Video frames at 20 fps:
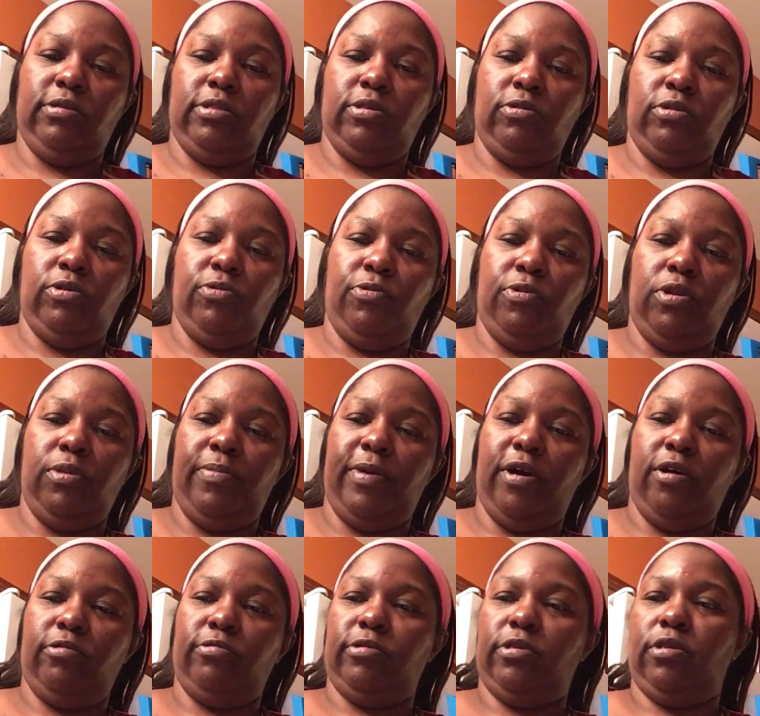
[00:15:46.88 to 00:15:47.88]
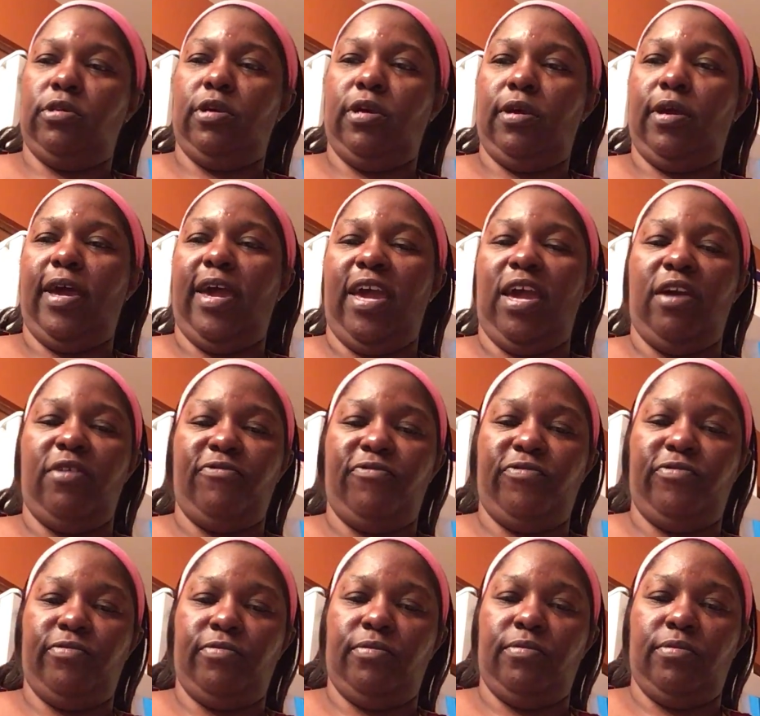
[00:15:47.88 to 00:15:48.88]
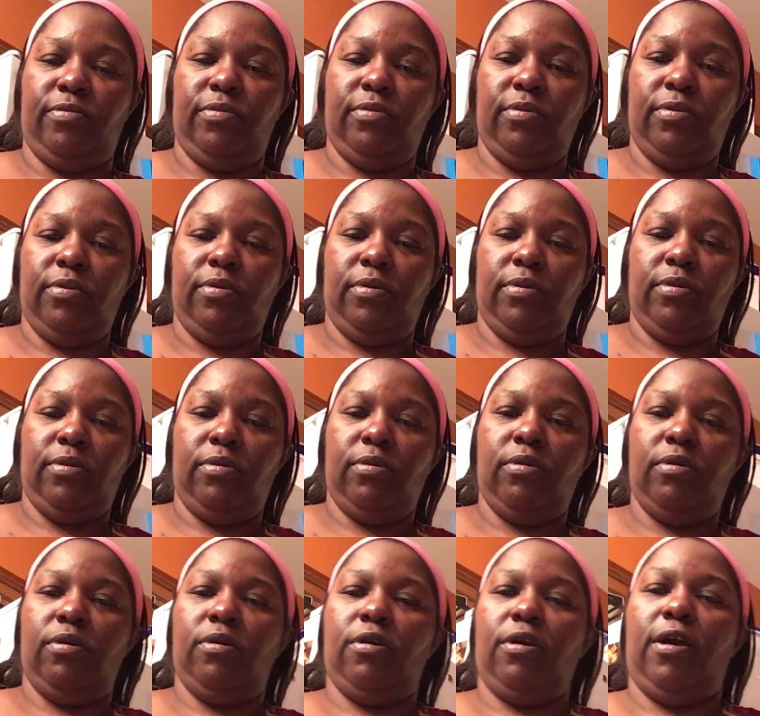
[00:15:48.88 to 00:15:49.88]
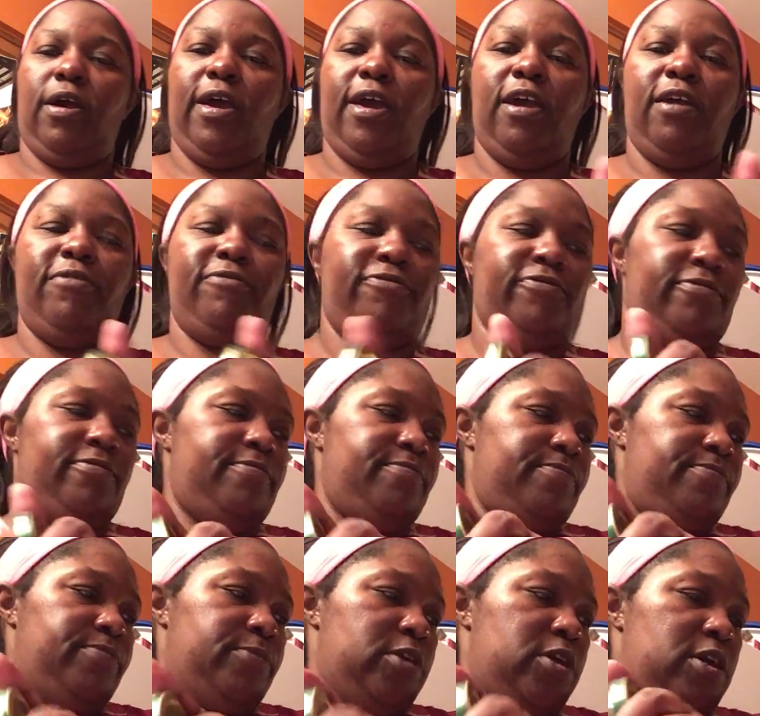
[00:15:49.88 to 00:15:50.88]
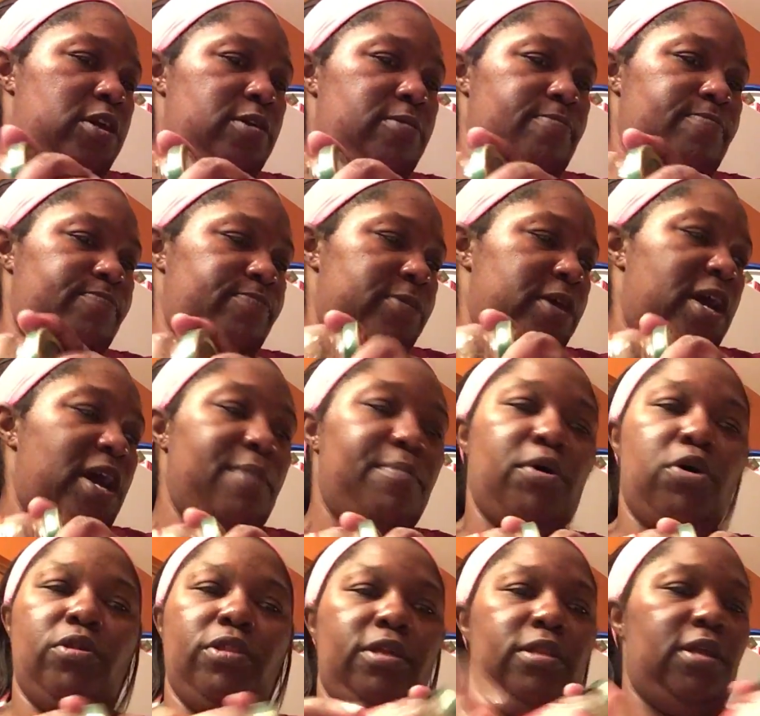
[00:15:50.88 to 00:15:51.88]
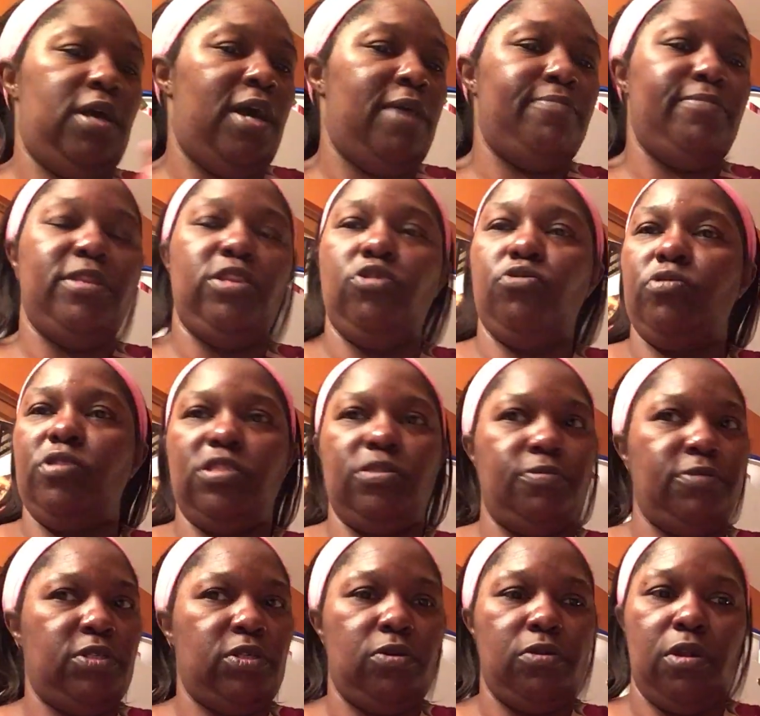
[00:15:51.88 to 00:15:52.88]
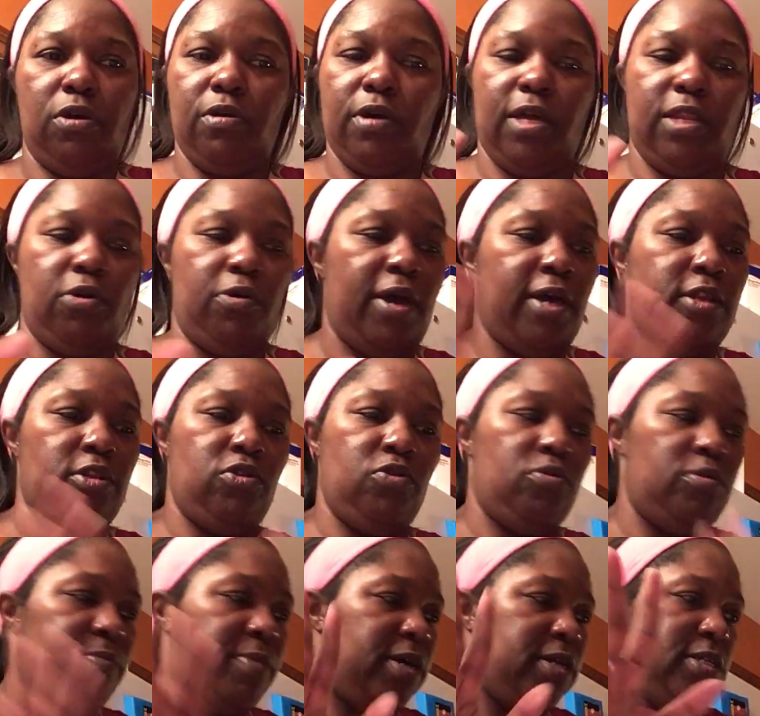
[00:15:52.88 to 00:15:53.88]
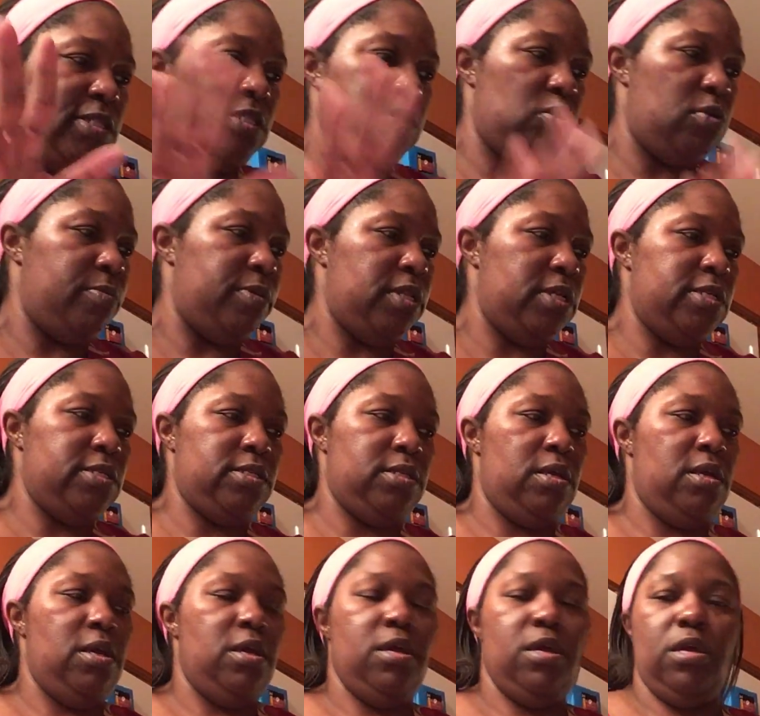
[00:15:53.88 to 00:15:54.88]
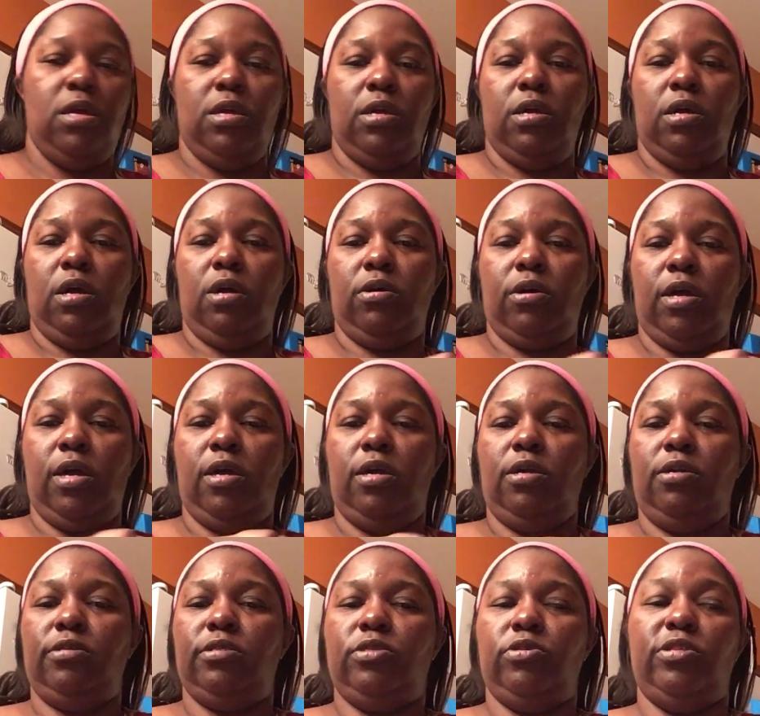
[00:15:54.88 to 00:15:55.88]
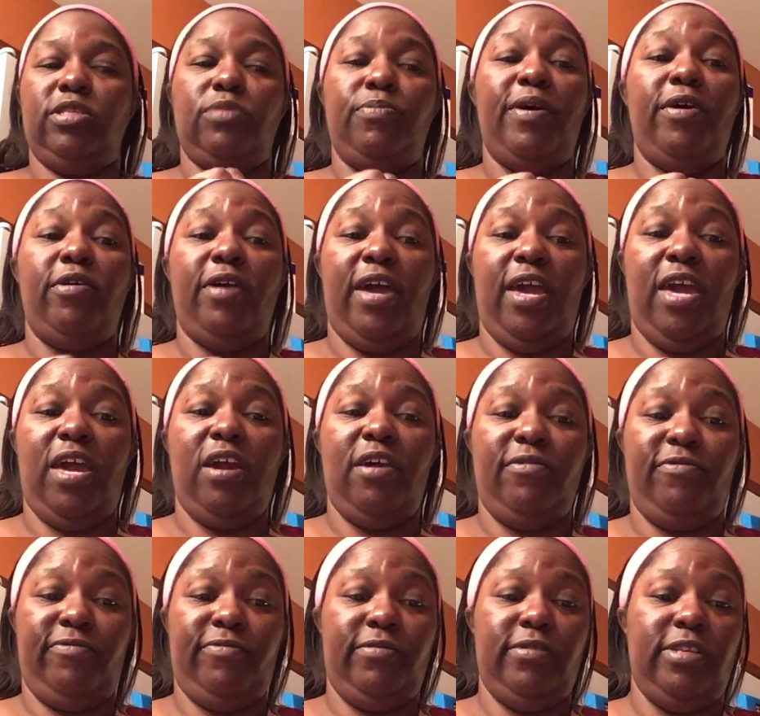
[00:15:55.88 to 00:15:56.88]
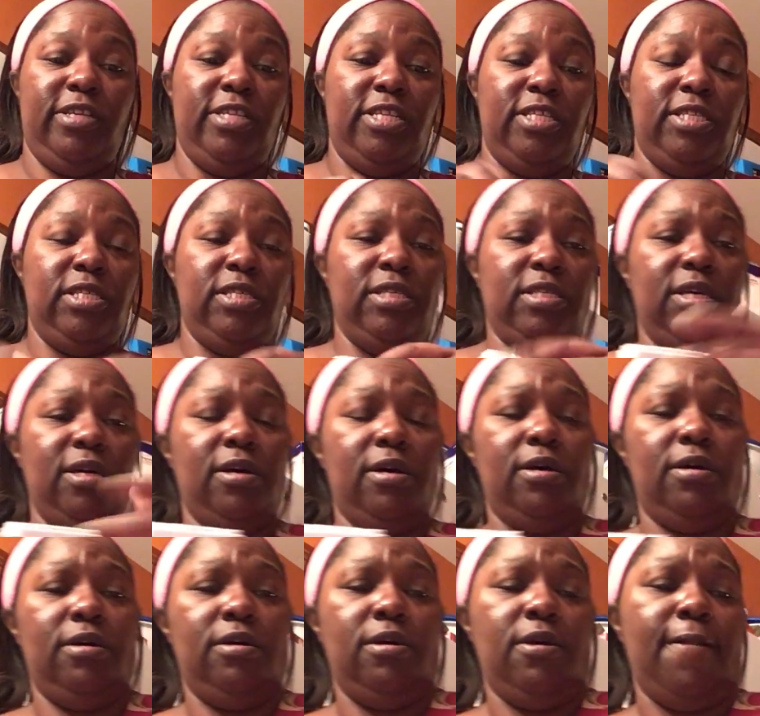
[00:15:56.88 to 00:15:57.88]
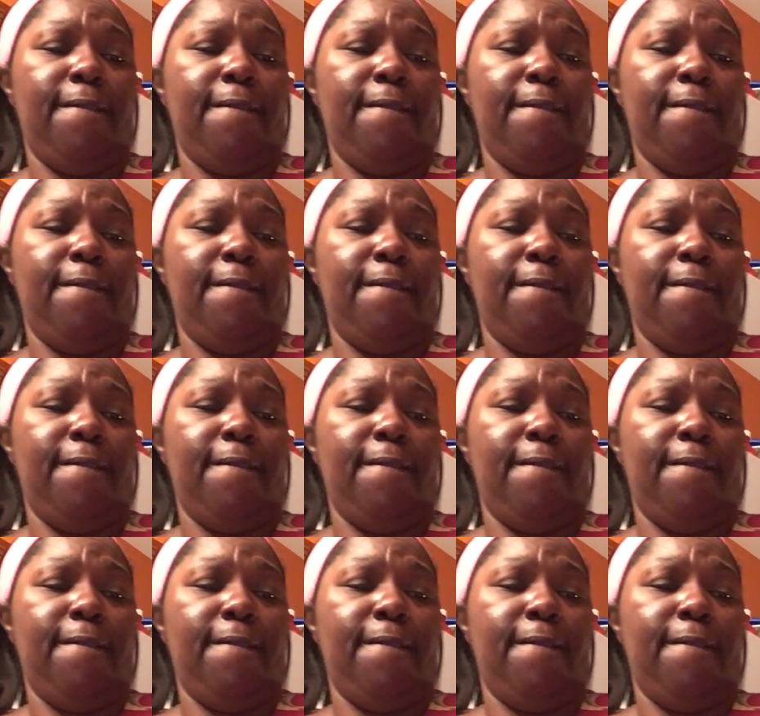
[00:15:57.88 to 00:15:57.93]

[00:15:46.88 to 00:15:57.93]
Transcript: you want about half. Okay. Eyeball it. I've been doing this for so long. I know how to do it. My aunt taught me this. Okay. So that's about half. And this is a